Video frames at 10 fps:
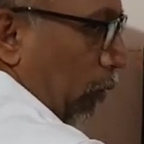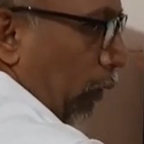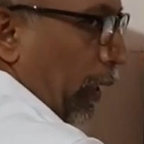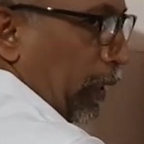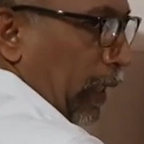
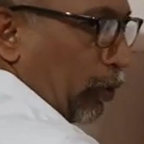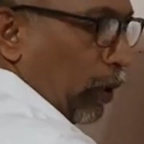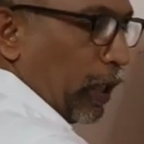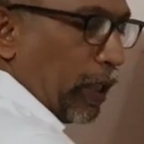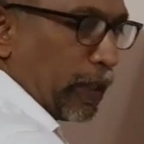What is that
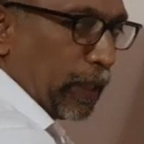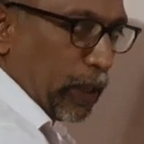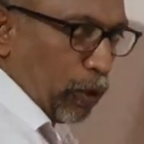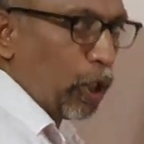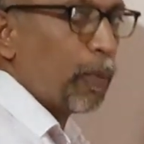one? It is
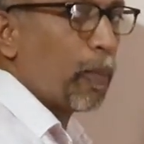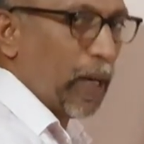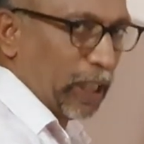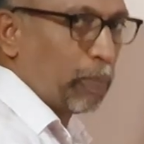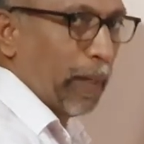actually going to be
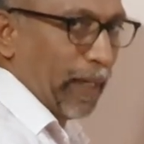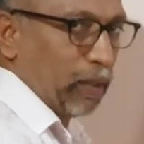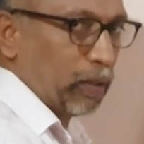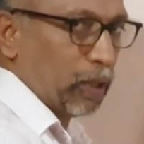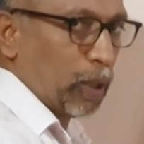multiplied.